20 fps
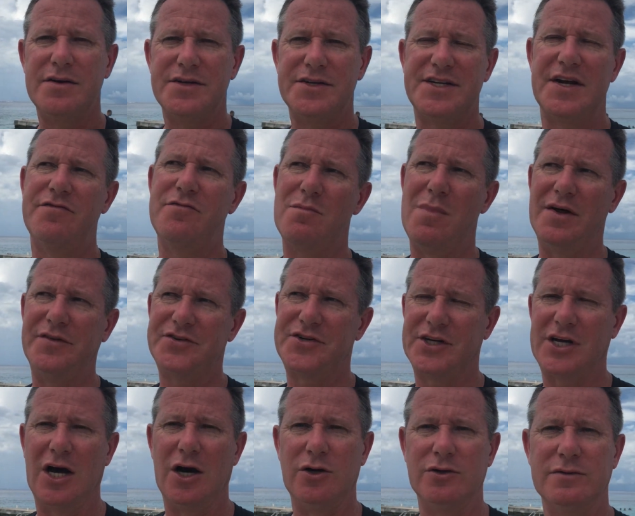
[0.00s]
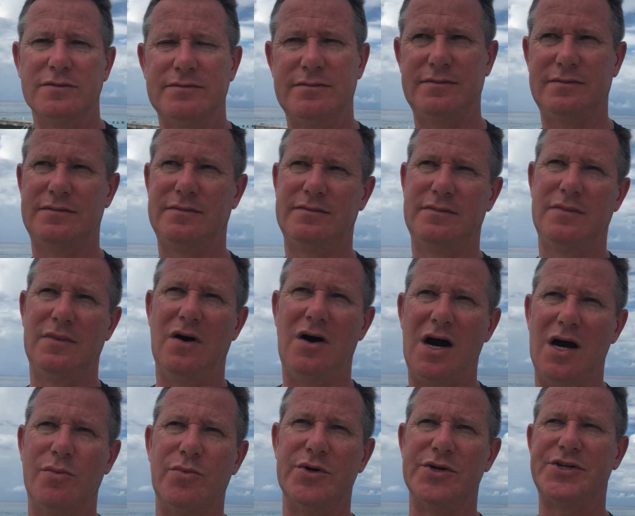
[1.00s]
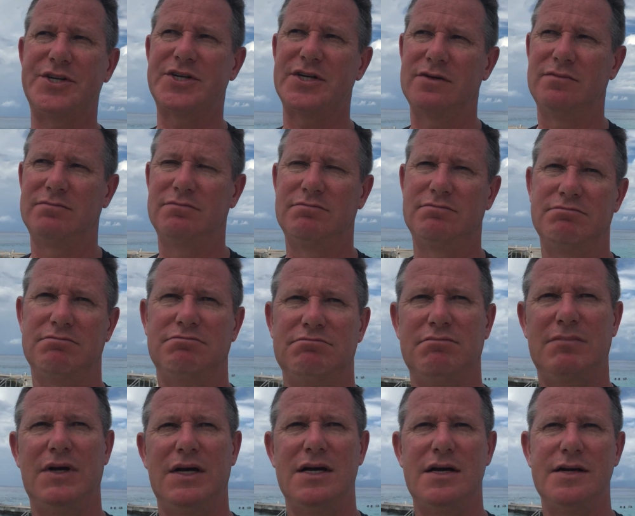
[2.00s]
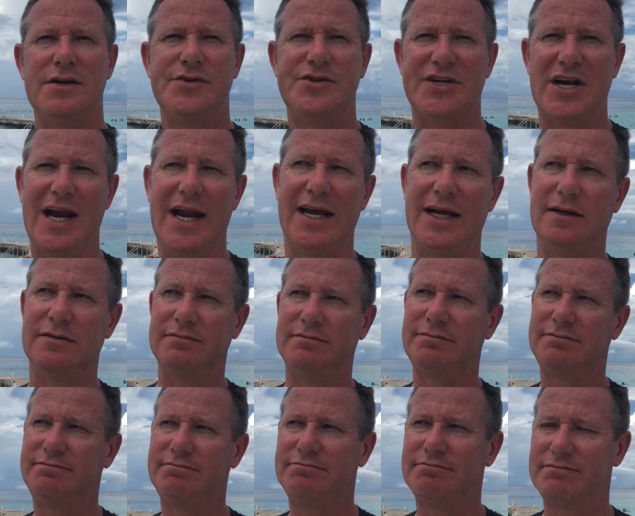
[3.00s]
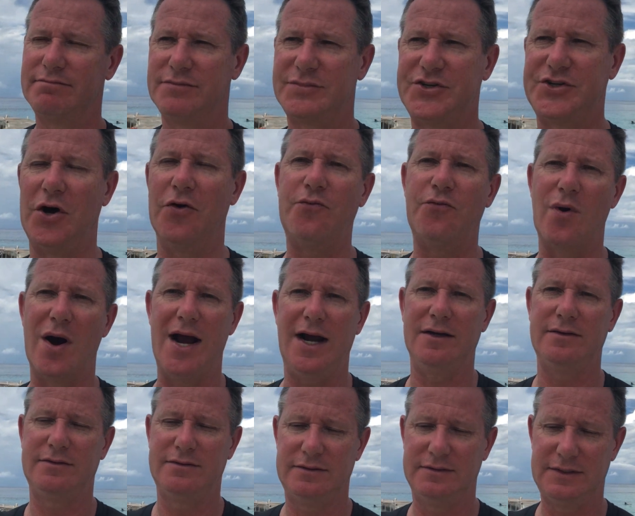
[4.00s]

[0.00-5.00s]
7 months ago, I was selling software